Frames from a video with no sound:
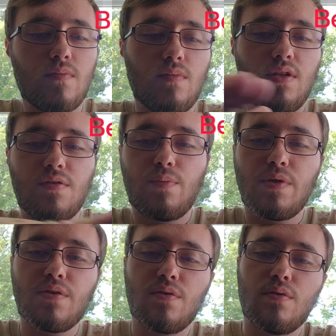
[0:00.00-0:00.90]
This
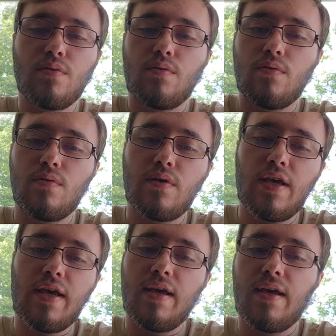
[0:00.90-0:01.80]
pistol
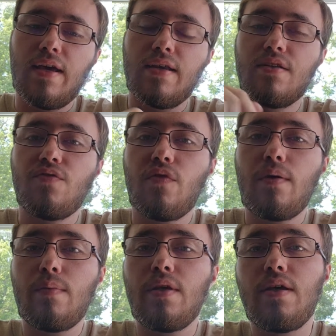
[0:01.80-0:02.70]
and its
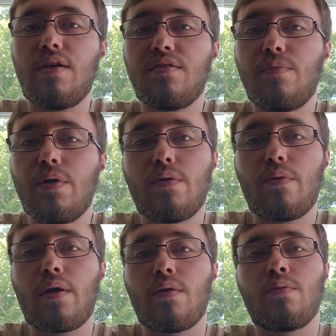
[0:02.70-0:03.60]
family has been
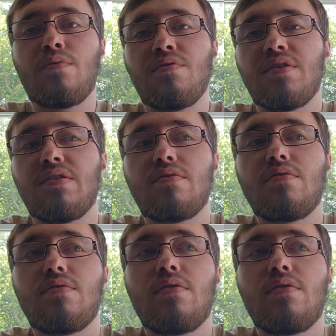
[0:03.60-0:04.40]
around since